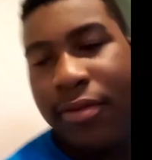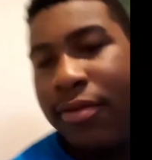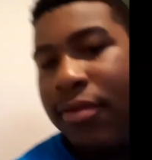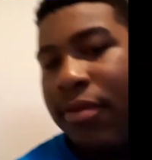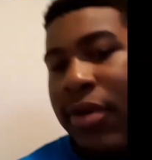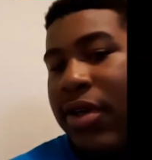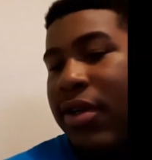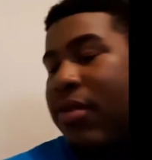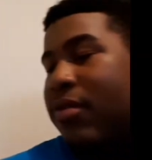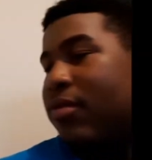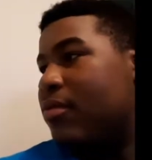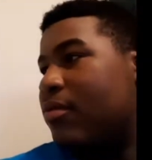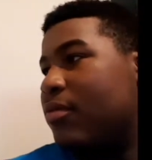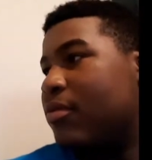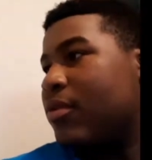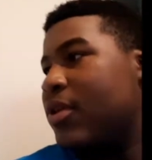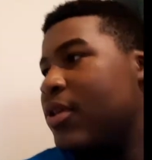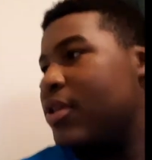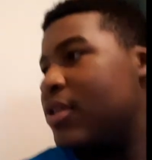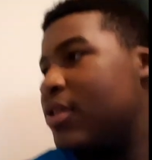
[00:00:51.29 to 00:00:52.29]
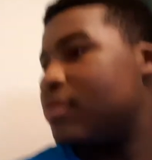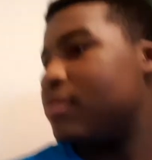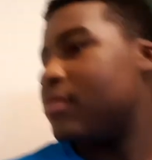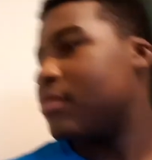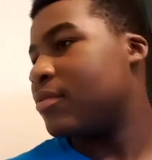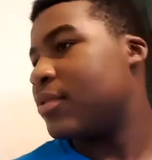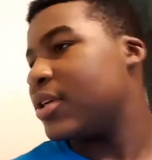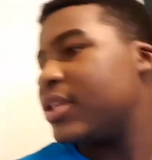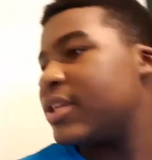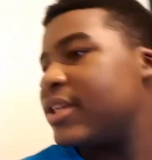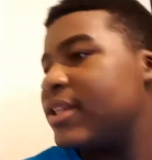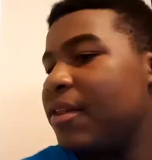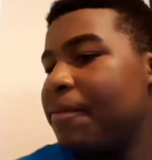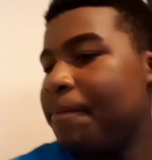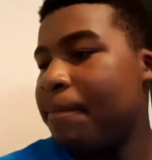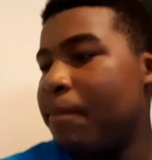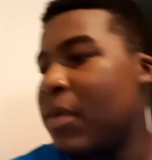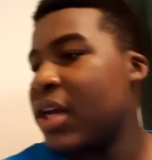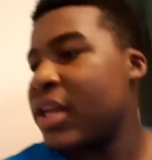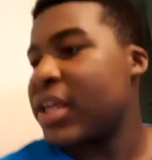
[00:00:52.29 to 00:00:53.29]
What? Where? Where did the
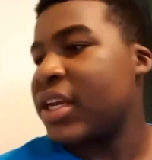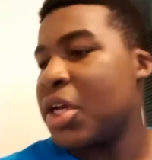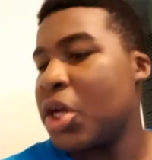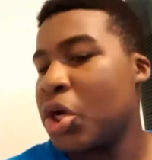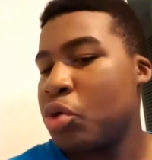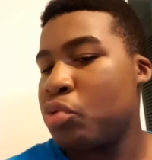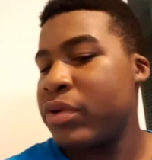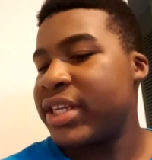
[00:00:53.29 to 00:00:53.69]
money go